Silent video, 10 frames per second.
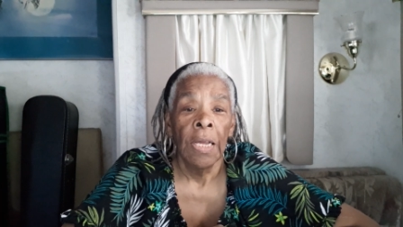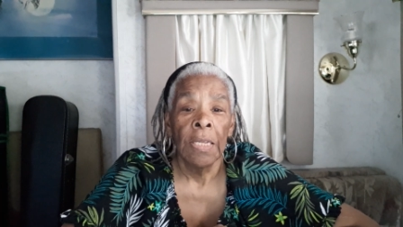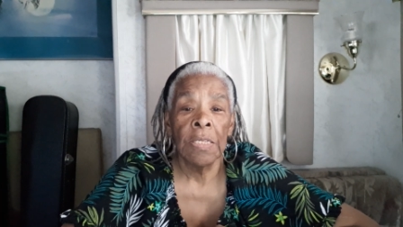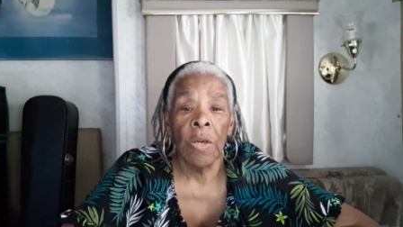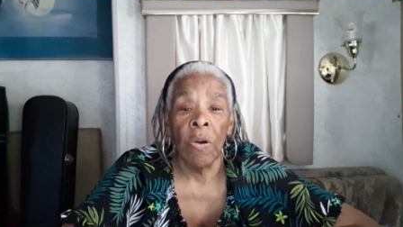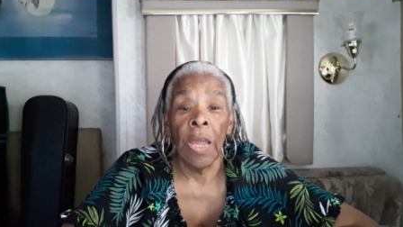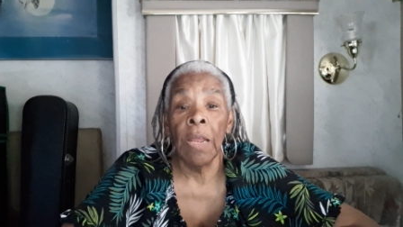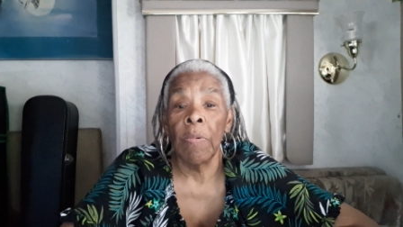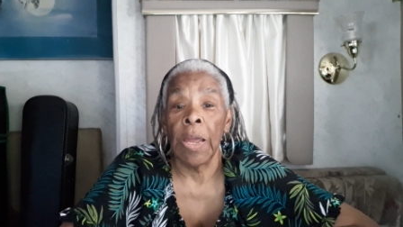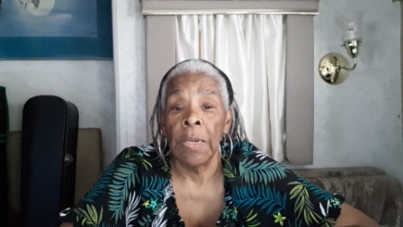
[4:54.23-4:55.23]
So
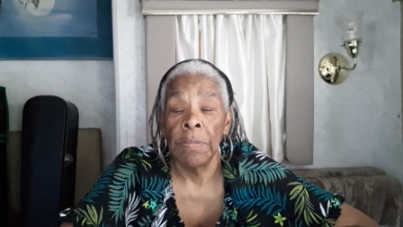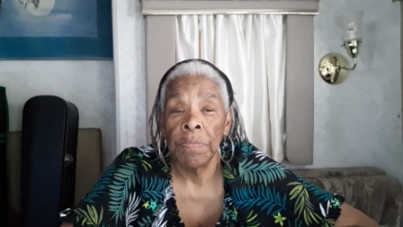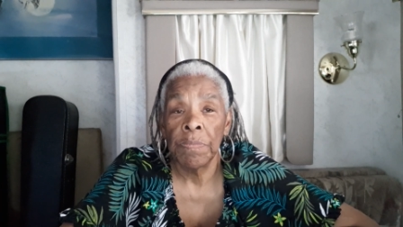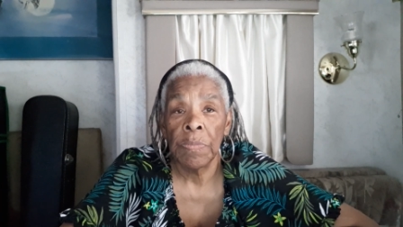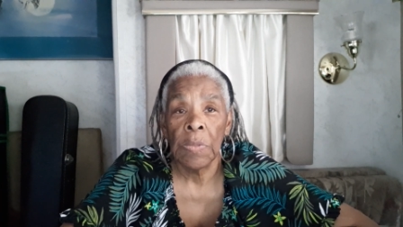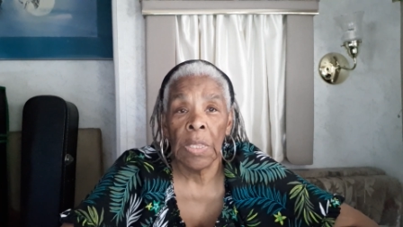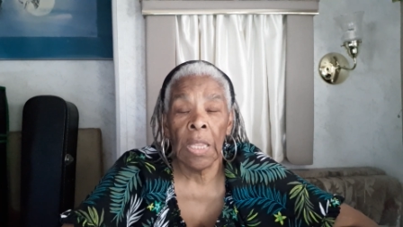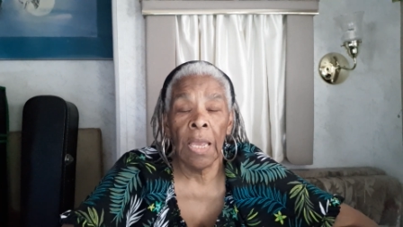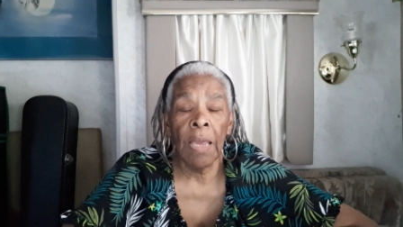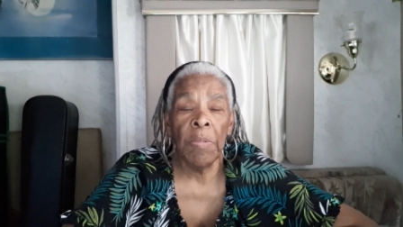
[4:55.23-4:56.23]
anyway,
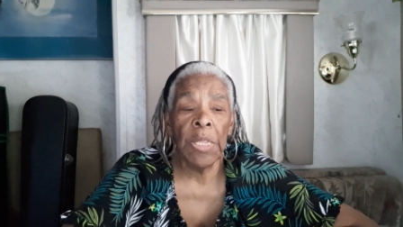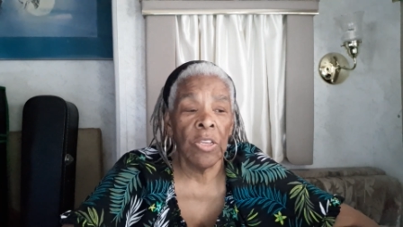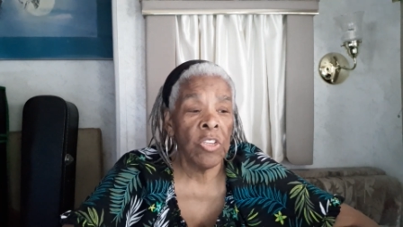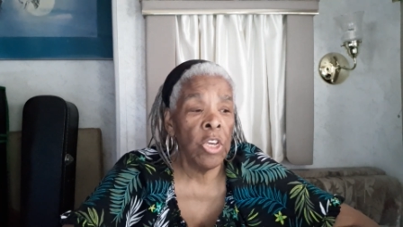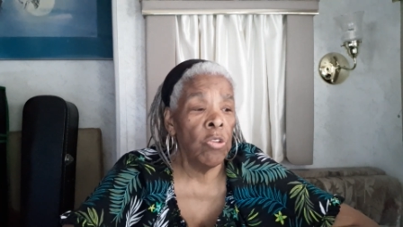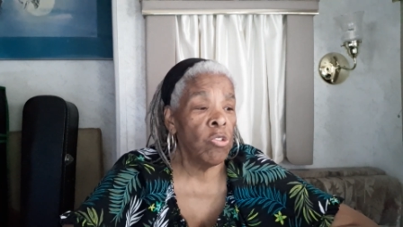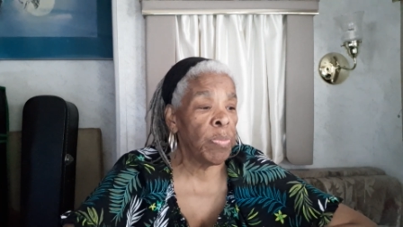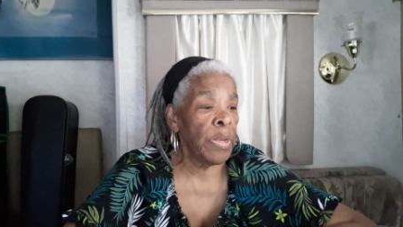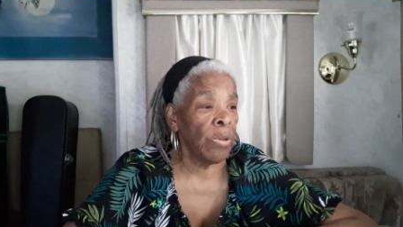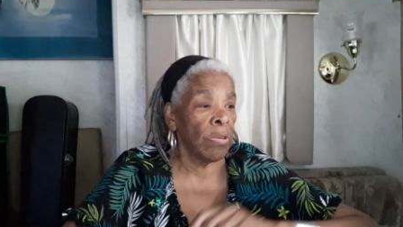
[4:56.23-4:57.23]
they gave me these huge
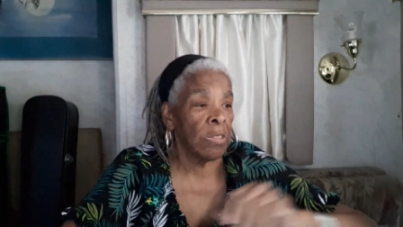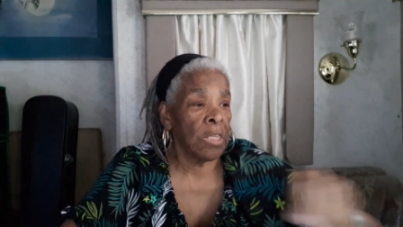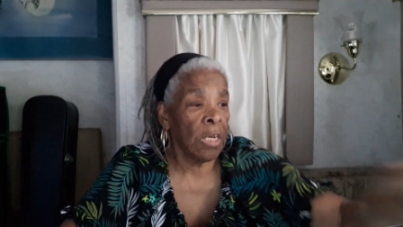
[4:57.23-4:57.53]
pills.